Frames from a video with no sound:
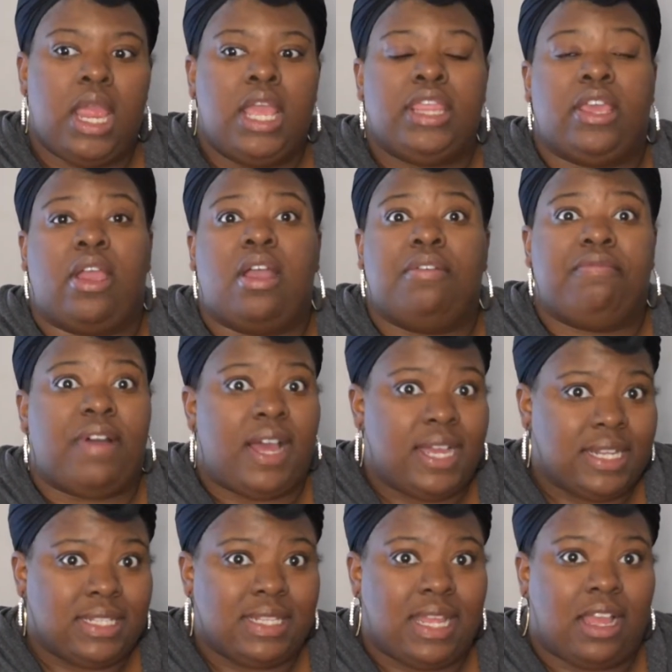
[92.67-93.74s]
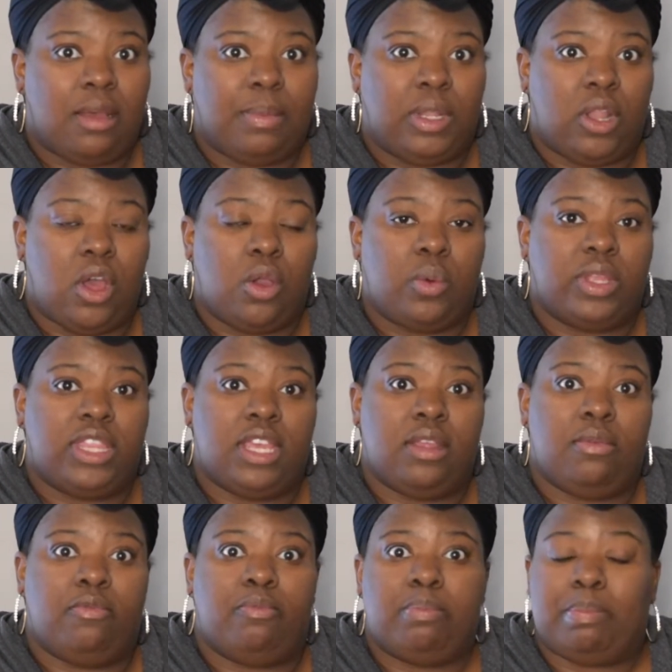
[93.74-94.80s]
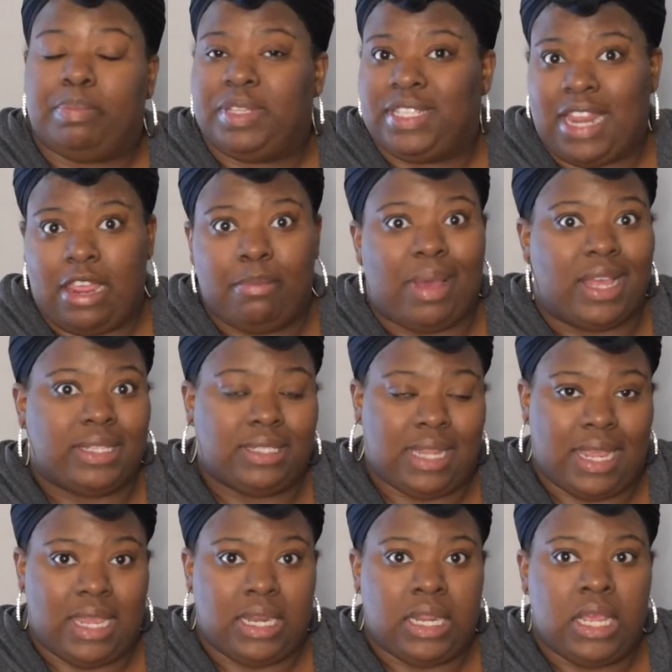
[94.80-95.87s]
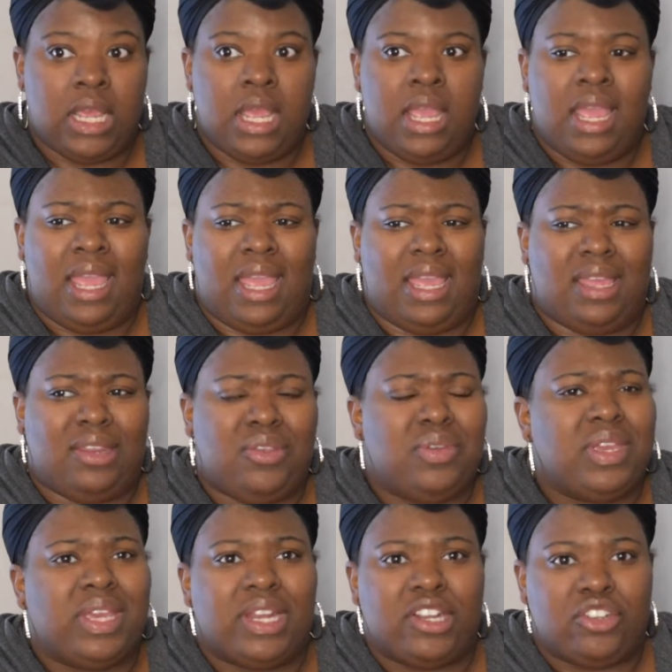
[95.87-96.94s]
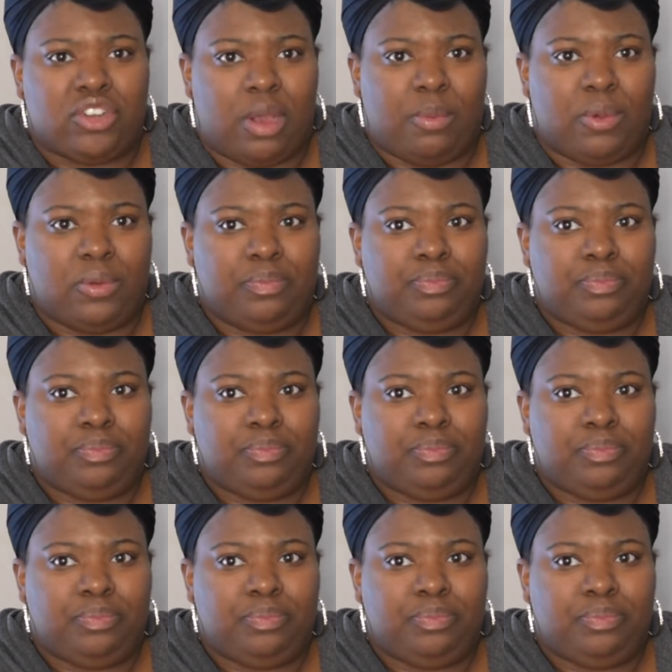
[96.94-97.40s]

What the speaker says: there are fines that come along with it state by state, and you can get in trouble.